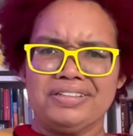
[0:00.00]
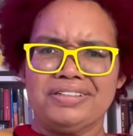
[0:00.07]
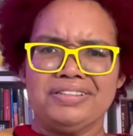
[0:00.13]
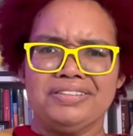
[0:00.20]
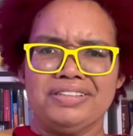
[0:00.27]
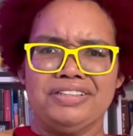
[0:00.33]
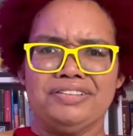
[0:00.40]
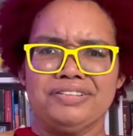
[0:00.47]

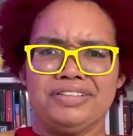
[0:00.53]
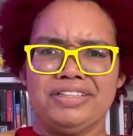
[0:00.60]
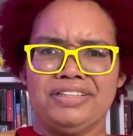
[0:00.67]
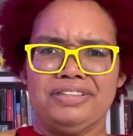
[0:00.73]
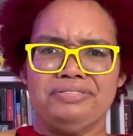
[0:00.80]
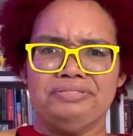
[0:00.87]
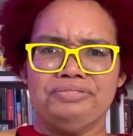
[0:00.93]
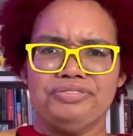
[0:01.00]

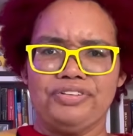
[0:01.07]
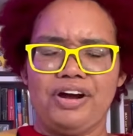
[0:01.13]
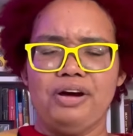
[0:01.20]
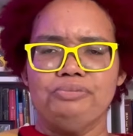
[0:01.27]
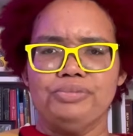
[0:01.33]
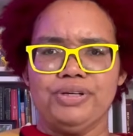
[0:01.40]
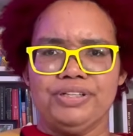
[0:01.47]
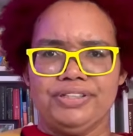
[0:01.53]
clearly
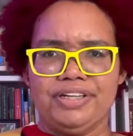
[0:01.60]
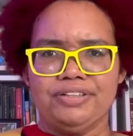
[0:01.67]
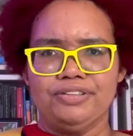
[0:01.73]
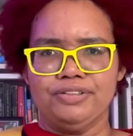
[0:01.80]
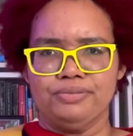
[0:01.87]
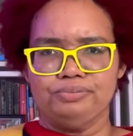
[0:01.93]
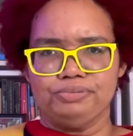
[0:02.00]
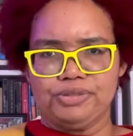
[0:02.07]
from another